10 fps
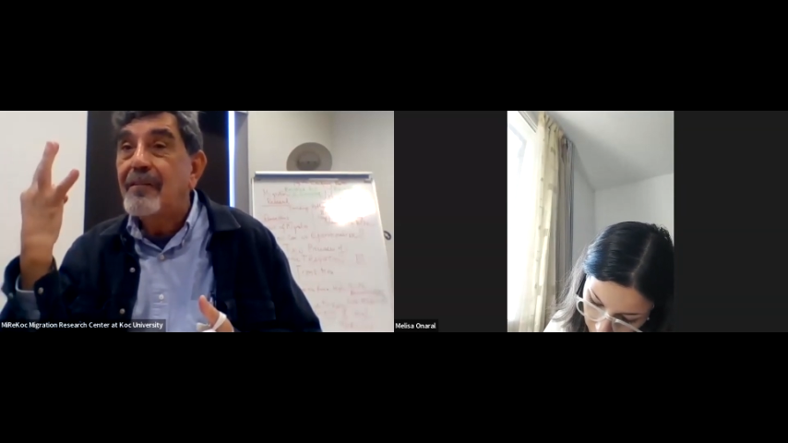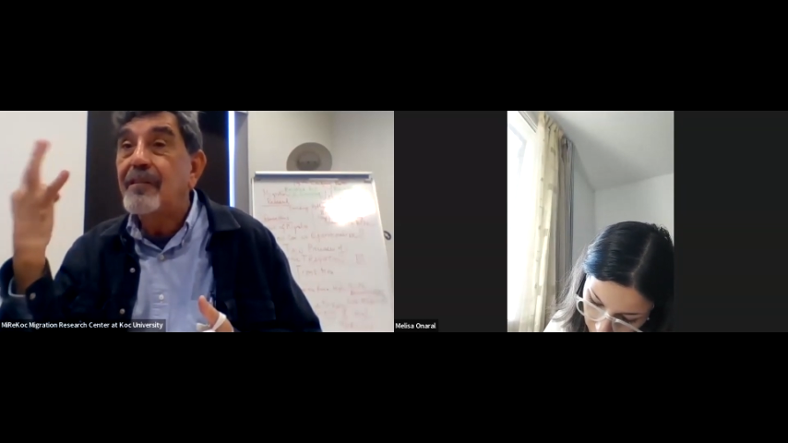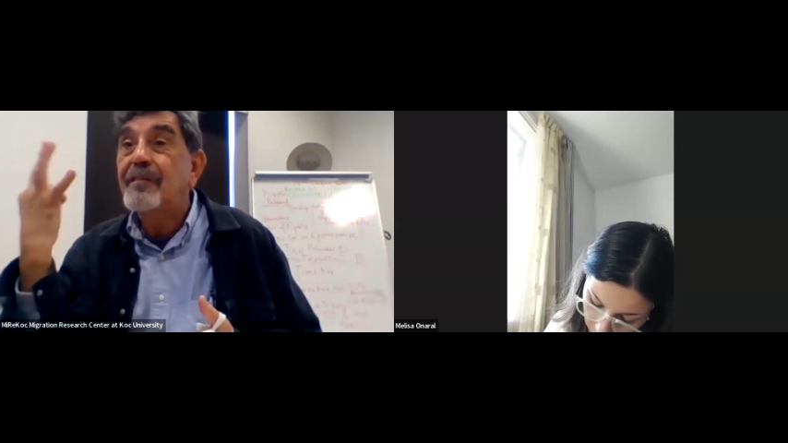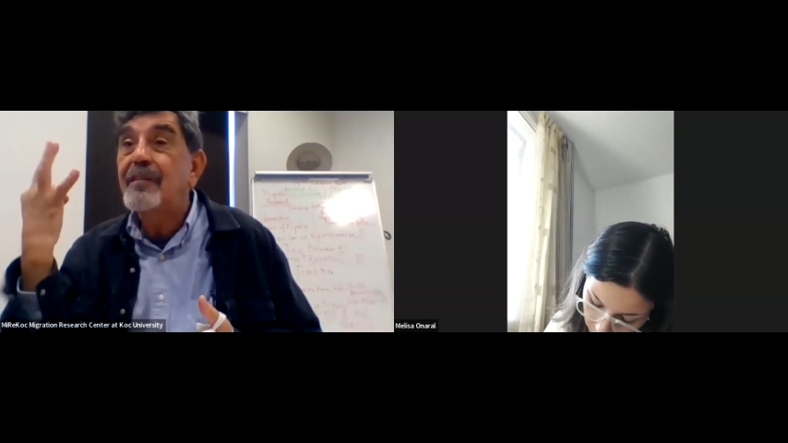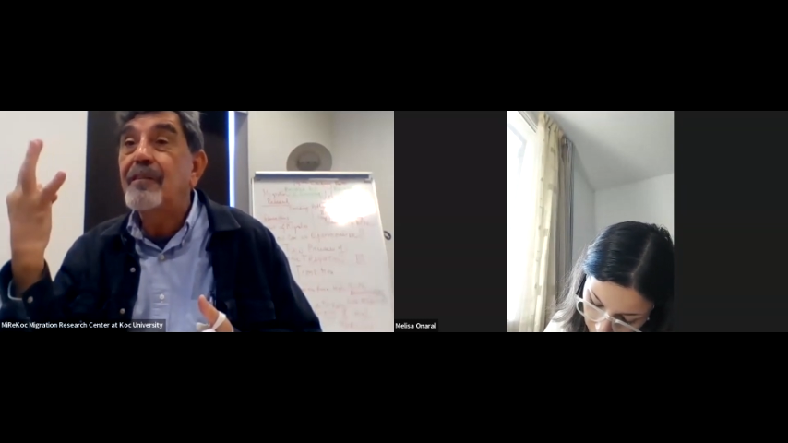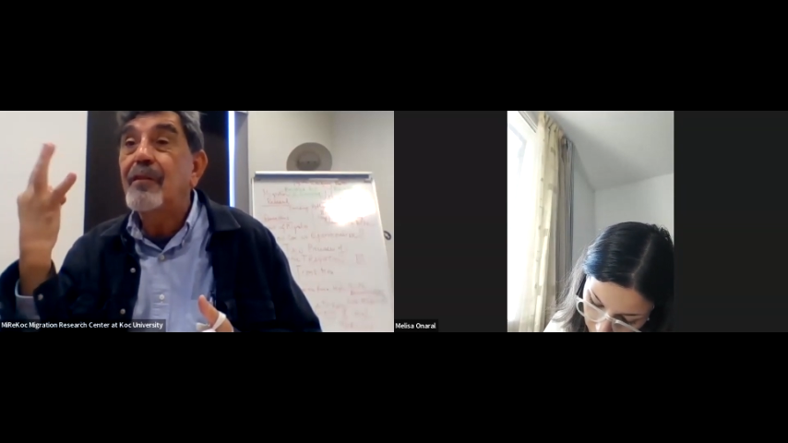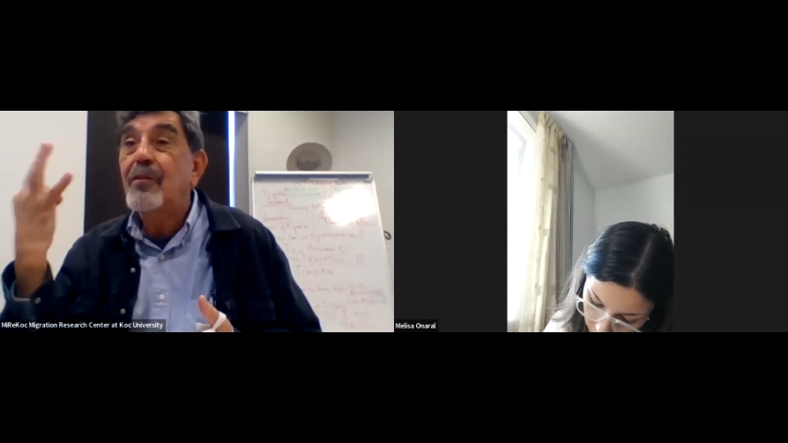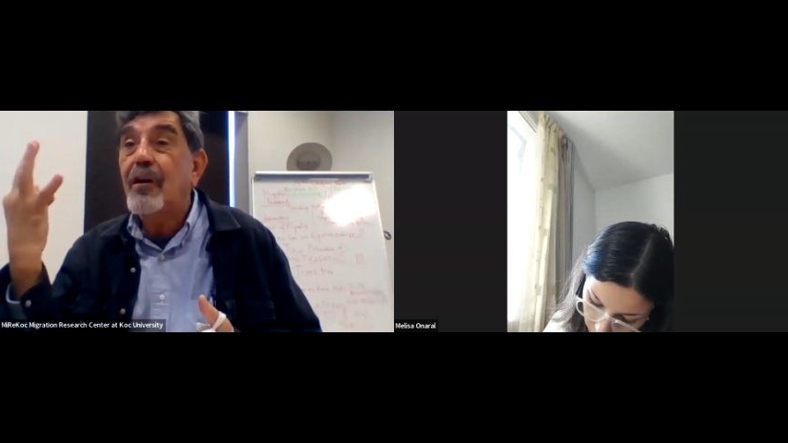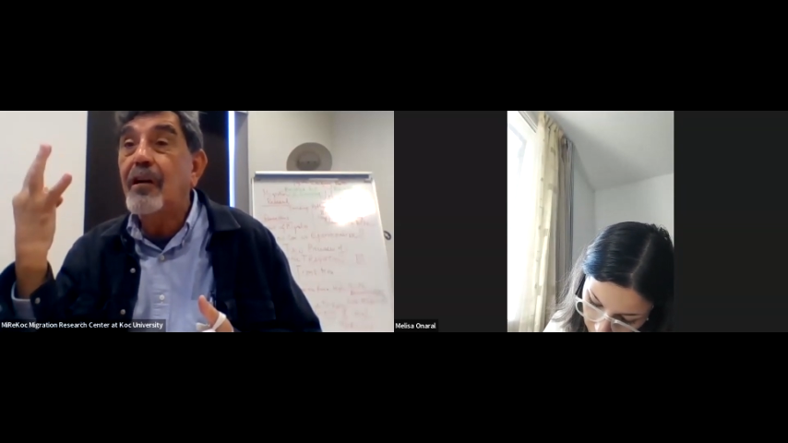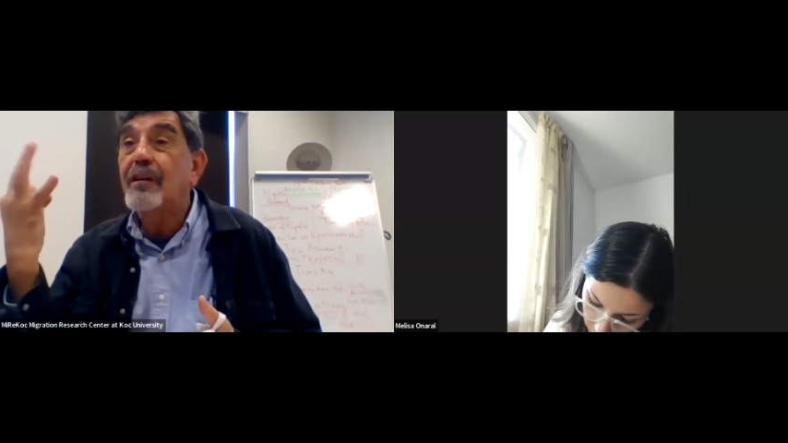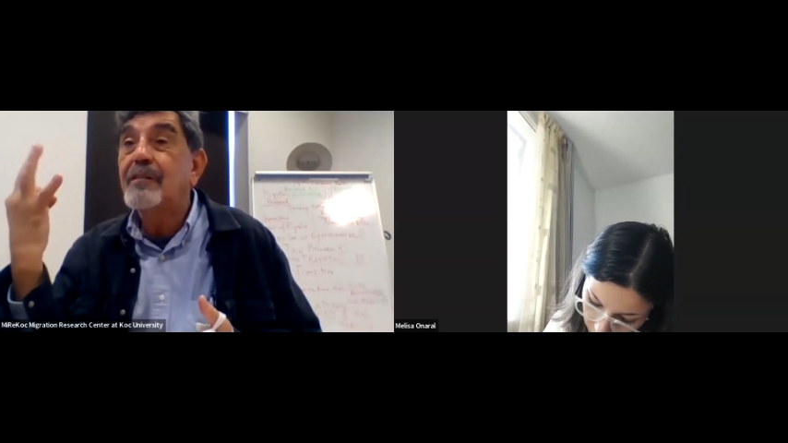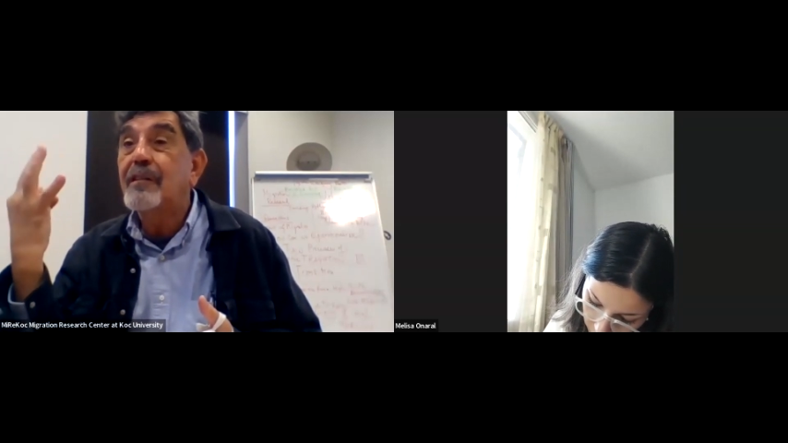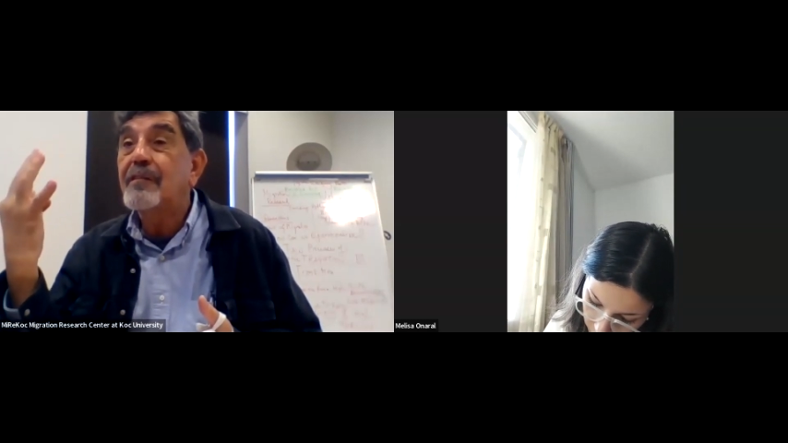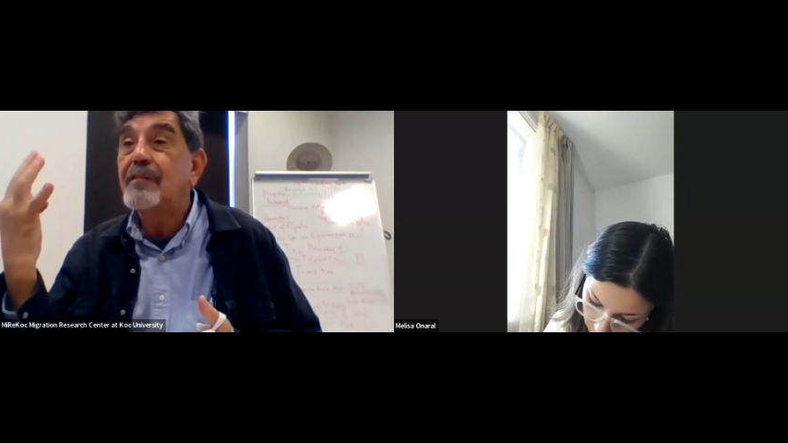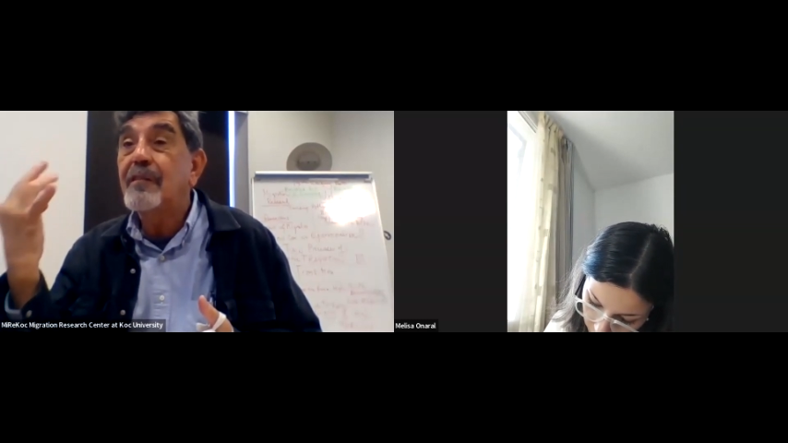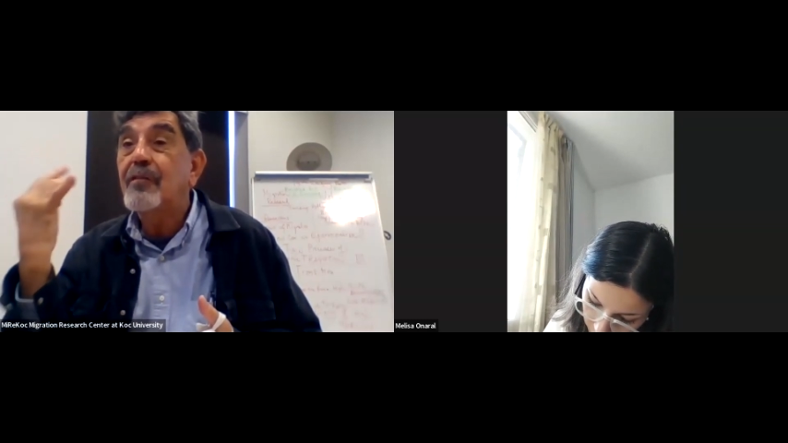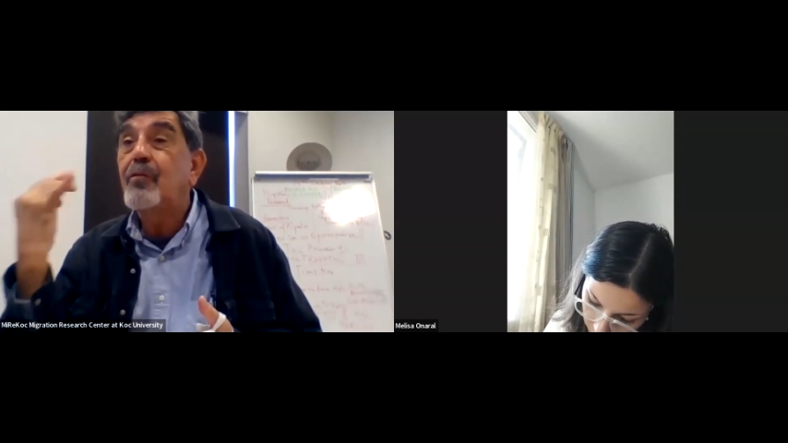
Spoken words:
distinct characteristics.